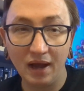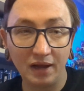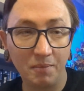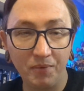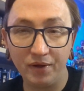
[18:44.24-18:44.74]
I
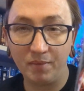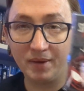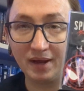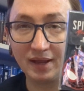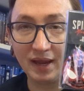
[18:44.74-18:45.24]
can put it on
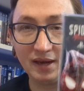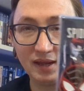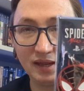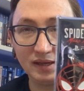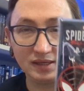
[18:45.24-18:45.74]
my arcade
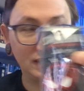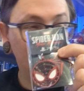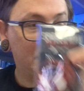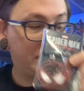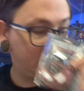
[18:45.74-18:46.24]
keys
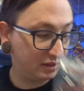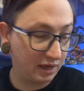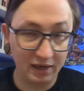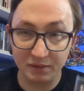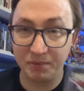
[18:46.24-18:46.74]
because I
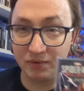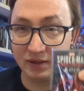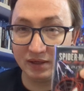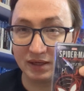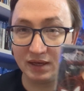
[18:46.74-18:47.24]
like to put
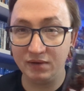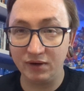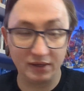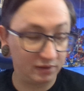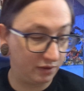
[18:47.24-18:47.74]
these key
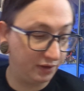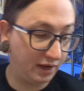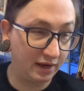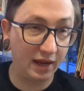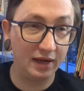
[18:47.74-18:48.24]
rings on the
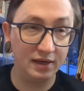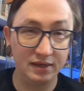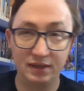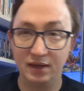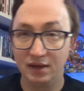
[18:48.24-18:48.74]

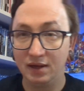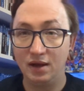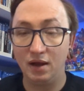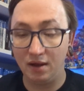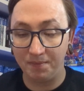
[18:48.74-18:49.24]
arcades.
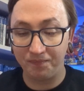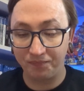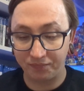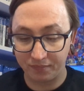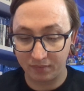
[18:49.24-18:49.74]

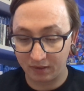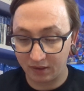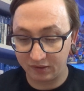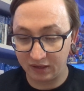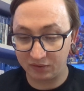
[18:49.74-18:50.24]

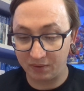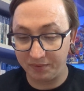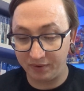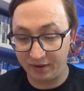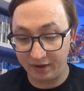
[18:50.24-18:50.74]
So that's what I'm
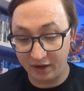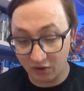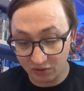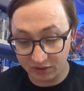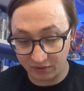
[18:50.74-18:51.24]
doing. And he
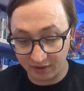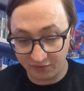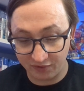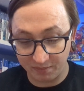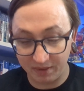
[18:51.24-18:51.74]
also
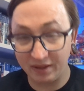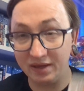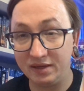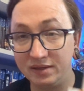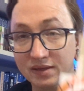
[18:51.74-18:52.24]
gifted me
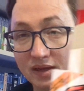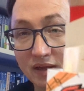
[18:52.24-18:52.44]
these